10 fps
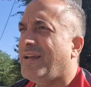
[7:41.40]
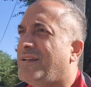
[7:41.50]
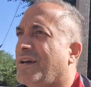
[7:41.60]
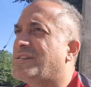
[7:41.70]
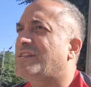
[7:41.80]

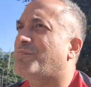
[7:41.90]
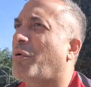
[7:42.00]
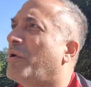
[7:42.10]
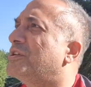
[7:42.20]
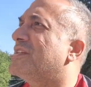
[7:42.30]
does his
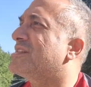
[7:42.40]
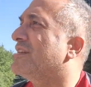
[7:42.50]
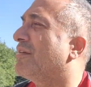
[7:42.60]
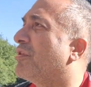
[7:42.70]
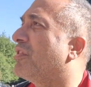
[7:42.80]
purges
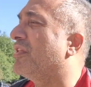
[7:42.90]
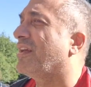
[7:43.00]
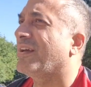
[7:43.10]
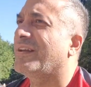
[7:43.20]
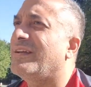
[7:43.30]
and
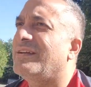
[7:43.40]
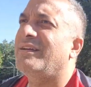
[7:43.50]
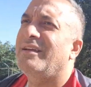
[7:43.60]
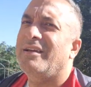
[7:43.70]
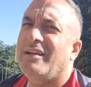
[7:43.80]
everything, and
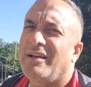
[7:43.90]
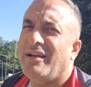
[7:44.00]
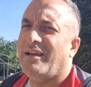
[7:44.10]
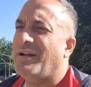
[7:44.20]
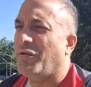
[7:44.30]

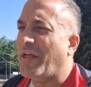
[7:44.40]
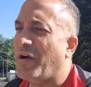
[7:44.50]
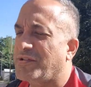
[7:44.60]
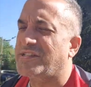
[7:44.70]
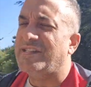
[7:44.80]
you know, they
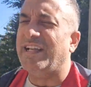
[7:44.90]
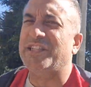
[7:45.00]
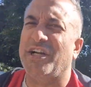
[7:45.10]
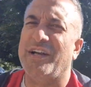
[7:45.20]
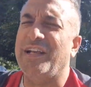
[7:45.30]
all
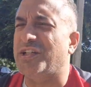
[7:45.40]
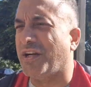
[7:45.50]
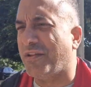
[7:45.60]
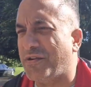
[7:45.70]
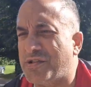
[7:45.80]
snitch on each
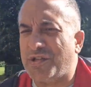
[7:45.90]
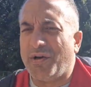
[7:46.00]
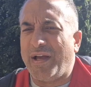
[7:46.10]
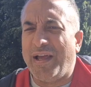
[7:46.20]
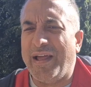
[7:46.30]
other.
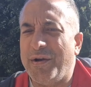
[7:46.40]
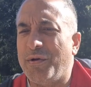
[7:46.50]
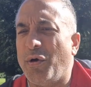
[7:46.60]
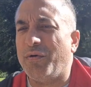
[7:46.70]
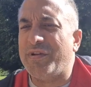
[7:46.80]
So I don't
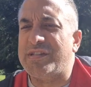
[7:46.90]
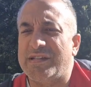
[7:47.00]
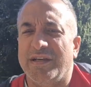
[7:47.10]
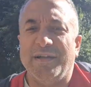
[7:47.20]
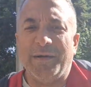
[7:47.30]
know if it's
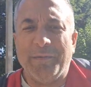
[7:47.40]
you